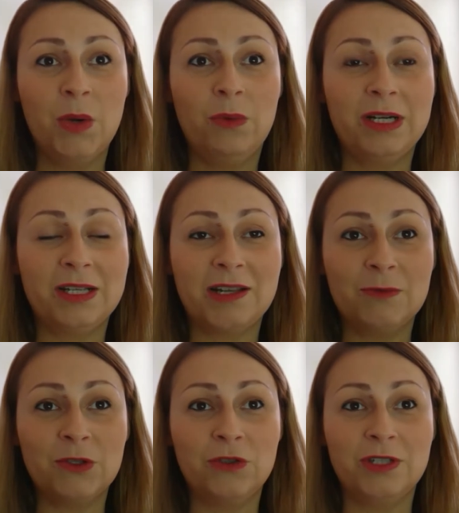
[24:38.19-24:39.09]
when it
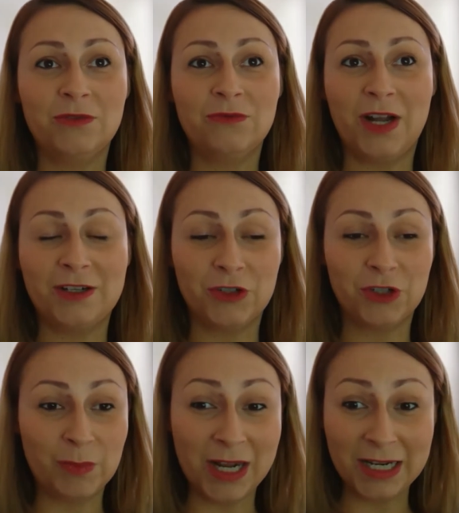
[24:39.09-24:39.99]
comes to this
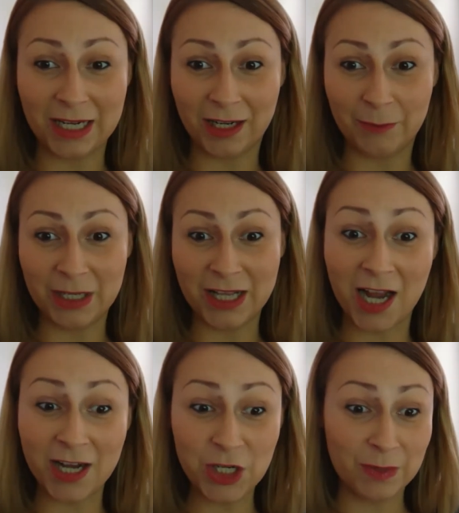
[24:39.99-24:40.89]
financial planning. I mean,
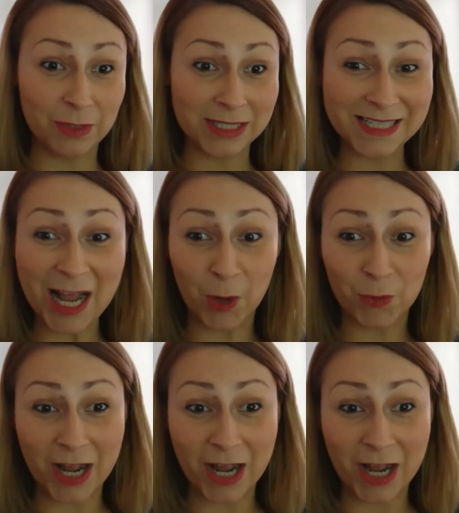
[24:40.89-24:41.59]
I know it myself.